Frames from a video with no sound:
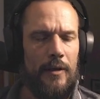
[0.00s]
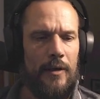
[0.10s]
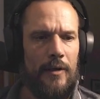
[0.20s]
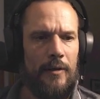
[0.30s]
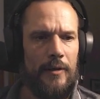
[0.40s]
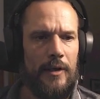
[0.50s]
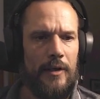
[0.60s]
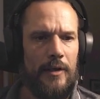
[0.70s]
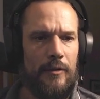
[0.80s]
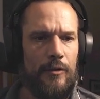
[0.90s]
Oh yeah,
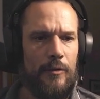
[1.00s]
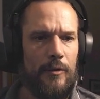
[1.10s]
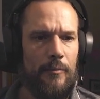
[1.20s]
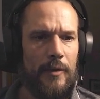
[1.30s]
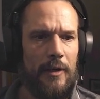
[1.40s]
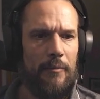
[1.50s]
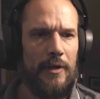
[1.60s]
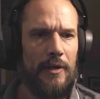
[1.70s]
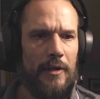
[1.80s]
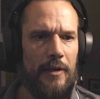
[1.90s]
I could
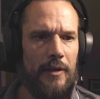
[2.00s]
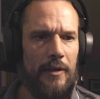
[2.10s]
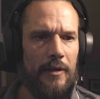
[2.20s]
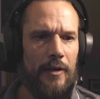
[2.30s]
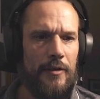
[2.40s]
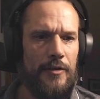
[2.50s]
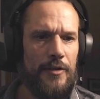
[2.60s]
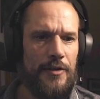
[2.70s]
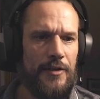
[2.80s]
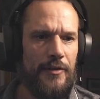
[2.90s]
maybe
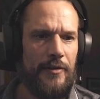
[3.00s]
just